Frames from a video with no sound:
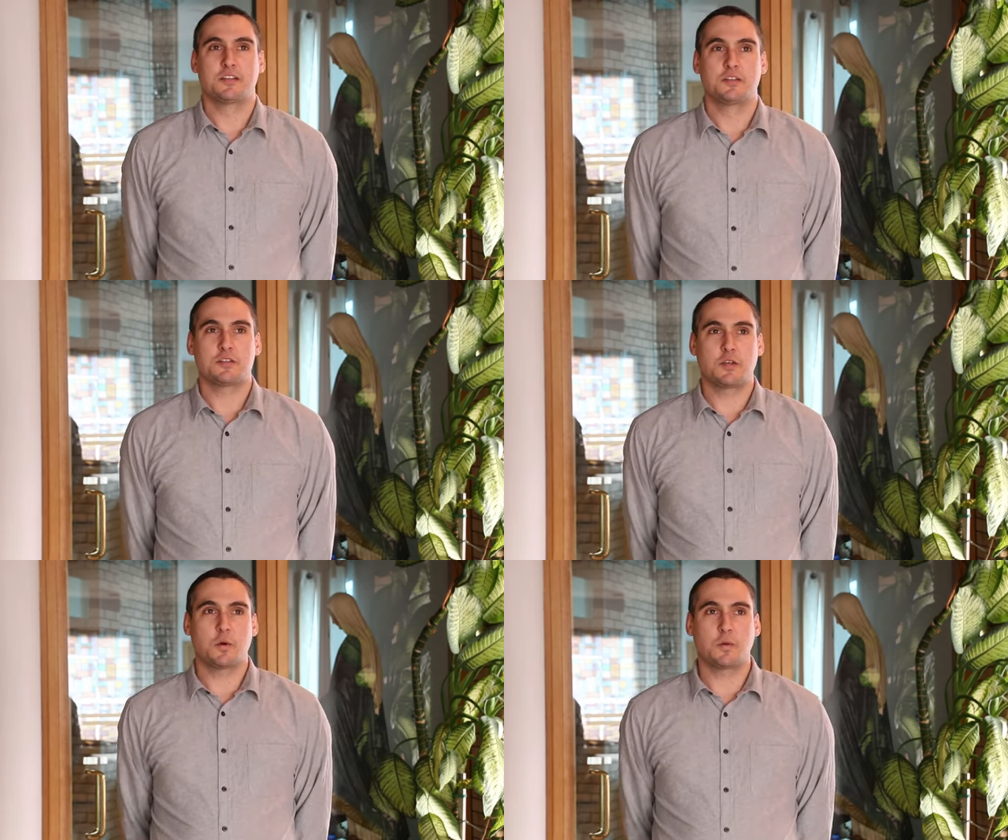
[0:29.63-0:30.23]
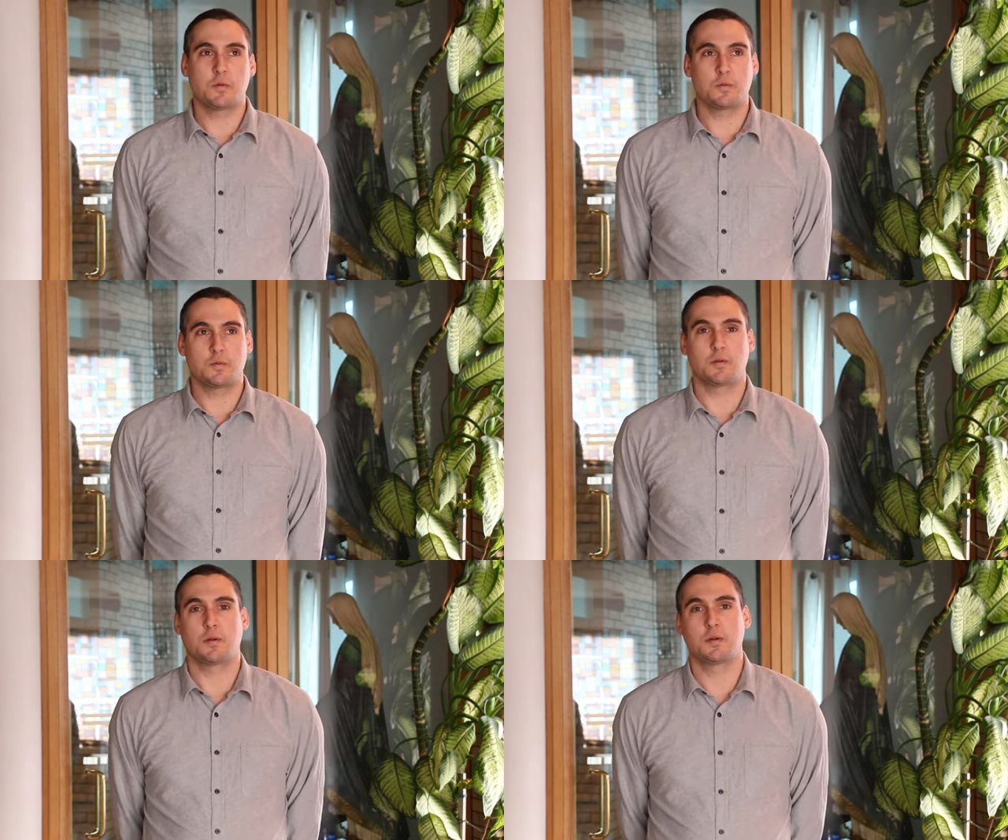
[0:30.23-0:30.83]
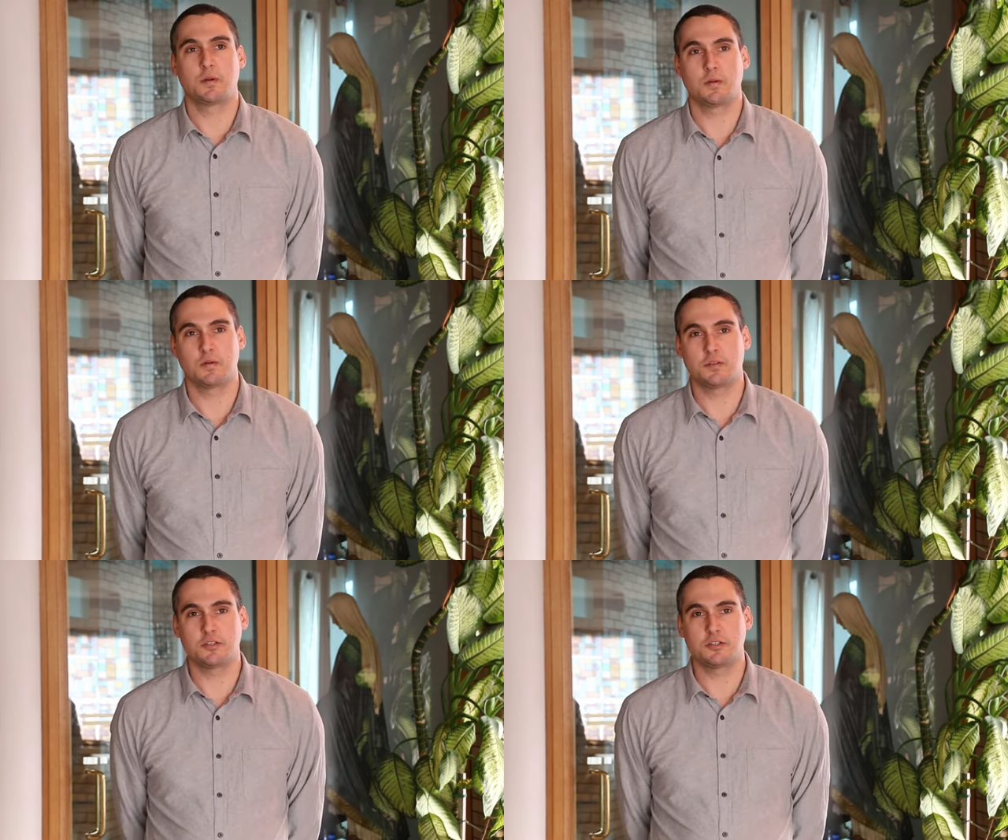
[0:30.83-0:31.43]
So,
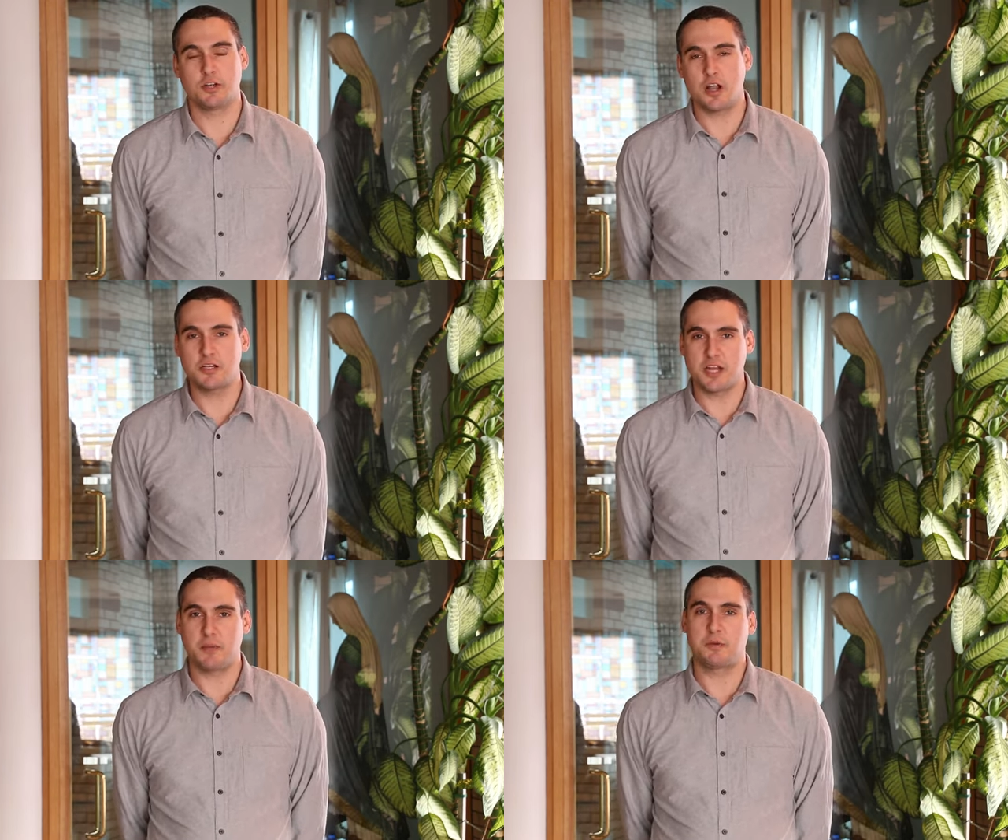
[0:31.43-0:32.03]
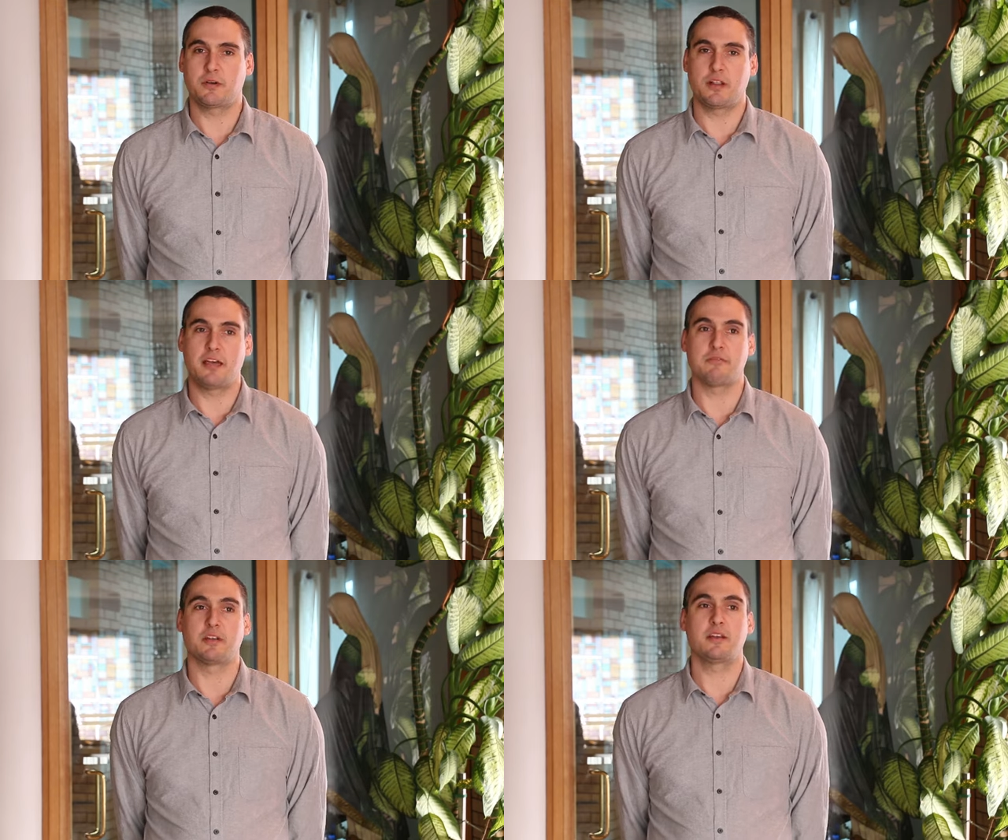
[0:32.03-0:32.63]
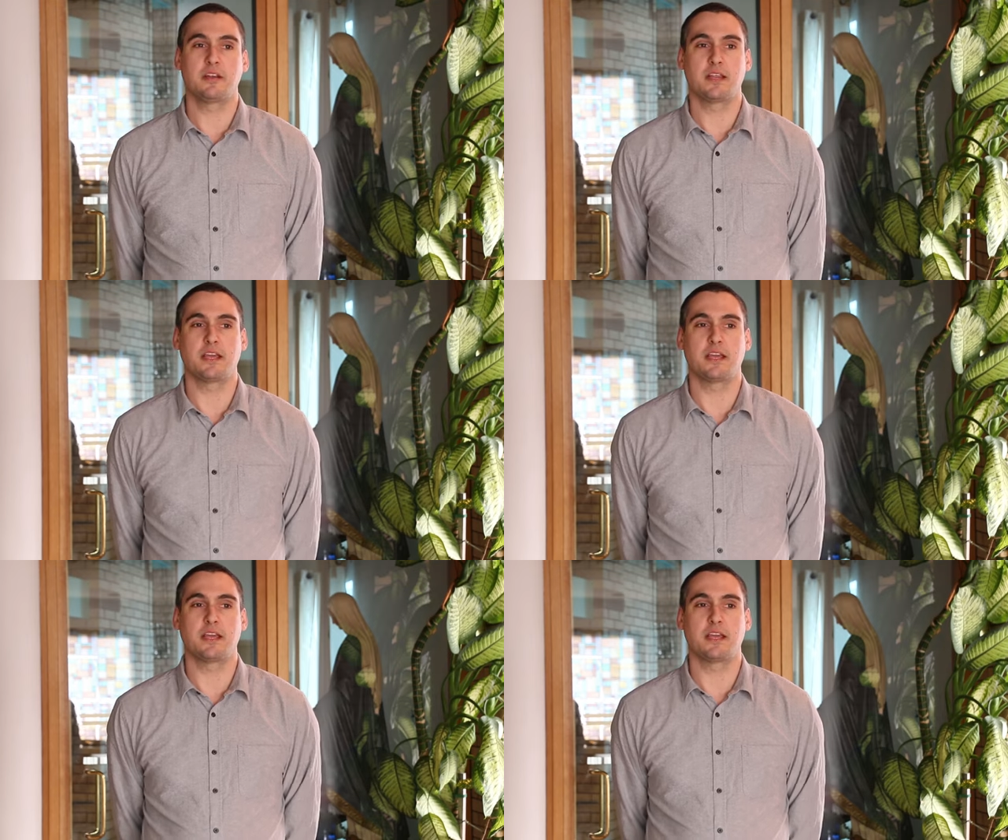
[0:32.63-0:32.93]
John chapter 11,